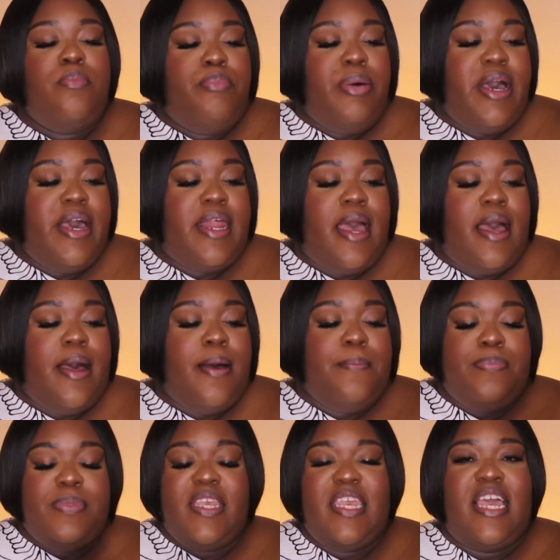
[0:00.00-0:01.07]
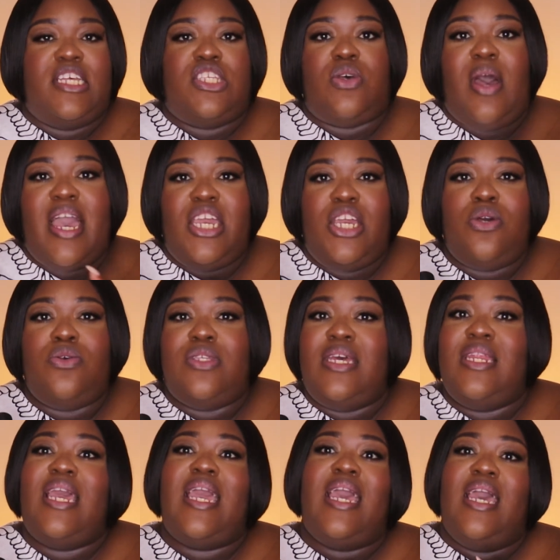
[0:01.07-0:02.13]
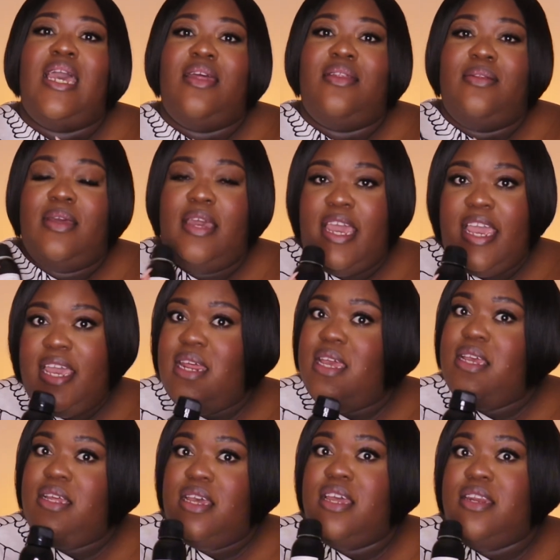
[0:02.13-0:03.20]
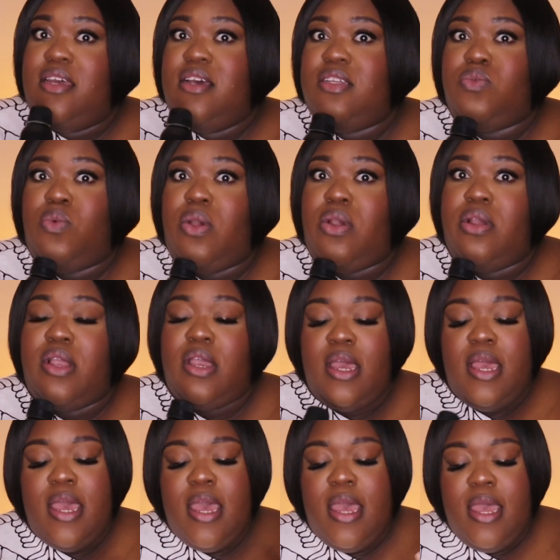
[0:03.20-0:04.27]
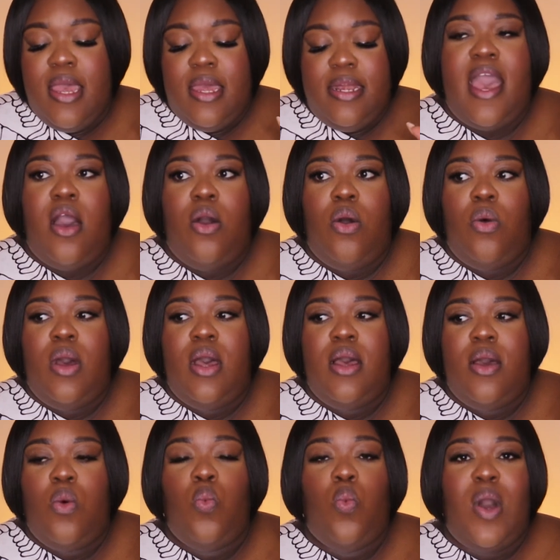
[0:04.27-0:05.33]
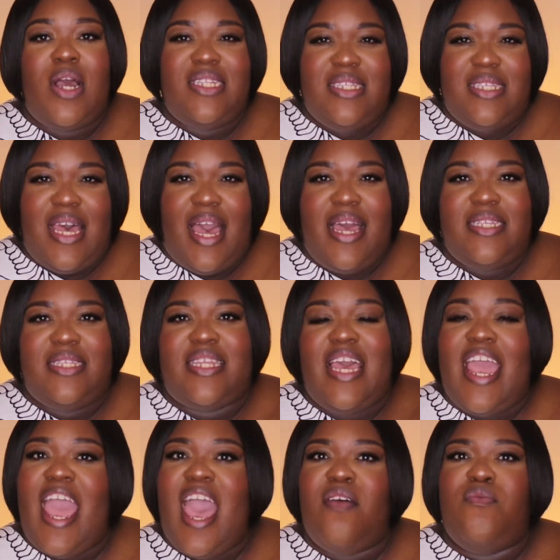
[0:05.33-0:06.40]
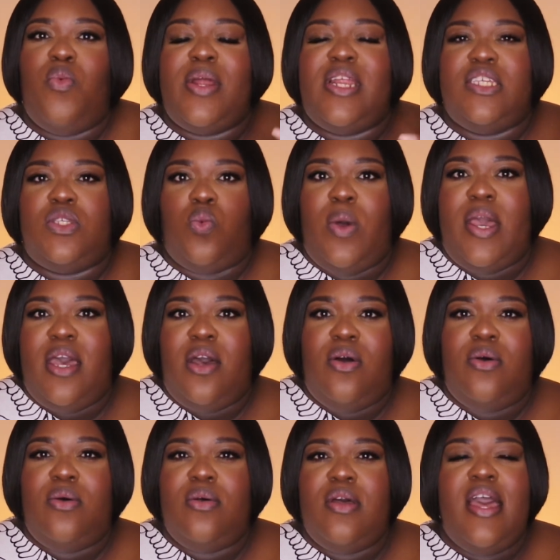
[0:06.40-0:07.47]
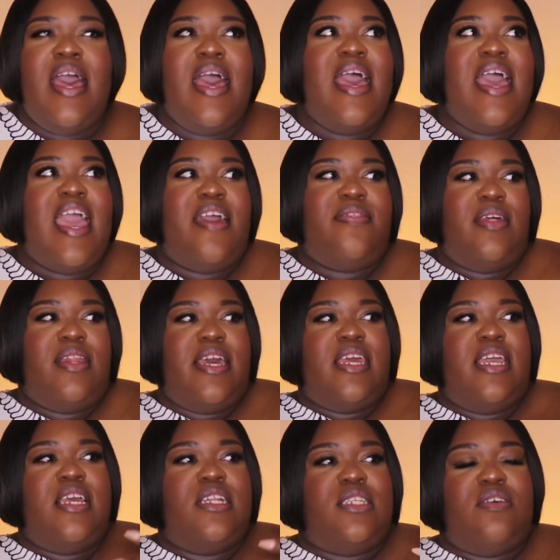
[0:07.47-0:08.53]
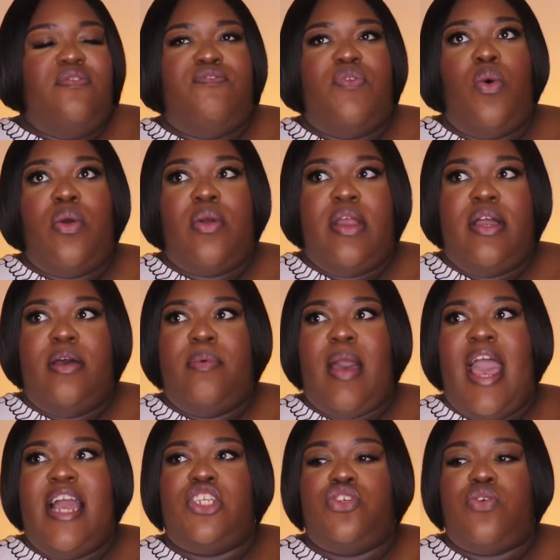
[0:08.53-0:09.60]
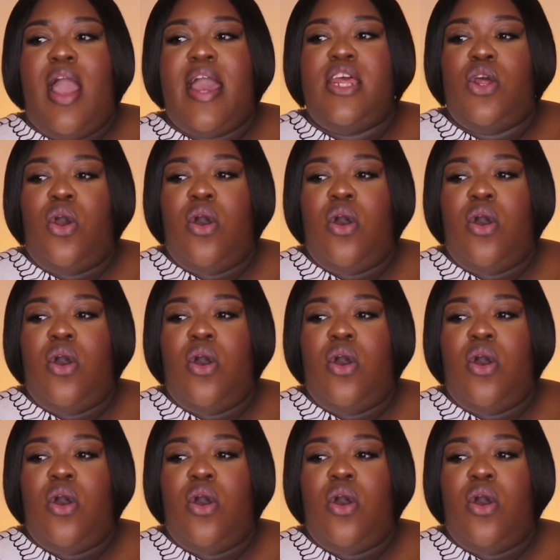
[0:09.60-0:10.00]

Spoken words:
But yeah, so I use it and it does work. Now, one size, they have one as well. And the lady in Sephora, I tried it